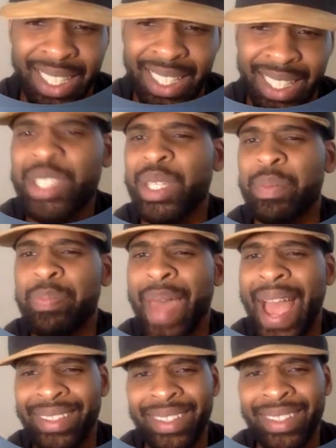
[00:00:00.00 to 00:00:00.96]
Let's
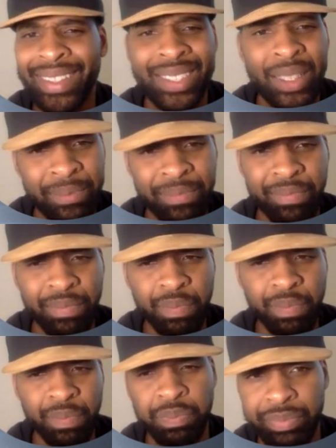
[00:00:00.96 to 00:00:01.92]
unpack this.
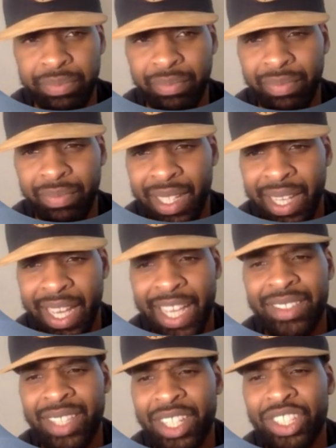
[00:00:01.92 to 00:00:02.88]

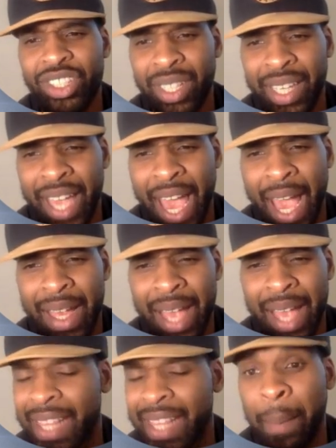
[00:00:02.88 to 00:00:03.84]
Essentially,
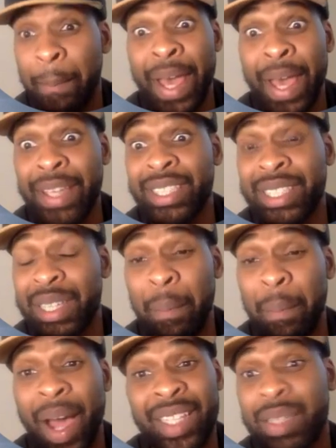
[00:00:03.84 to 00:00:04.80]
at the best
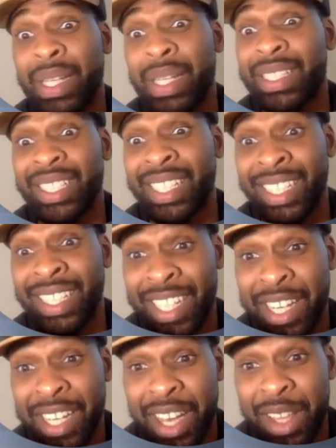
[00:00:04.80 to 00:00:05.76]
possibility,
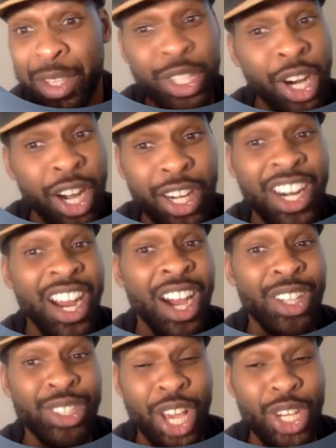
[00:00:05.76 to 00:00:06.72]
this card could
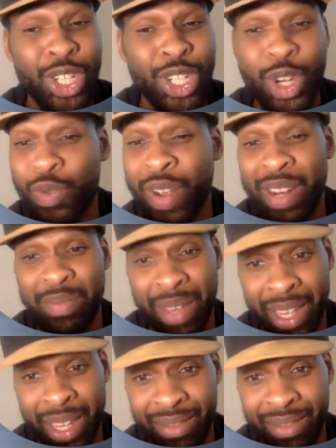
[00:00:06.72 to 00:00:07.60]
cost 2 red mana.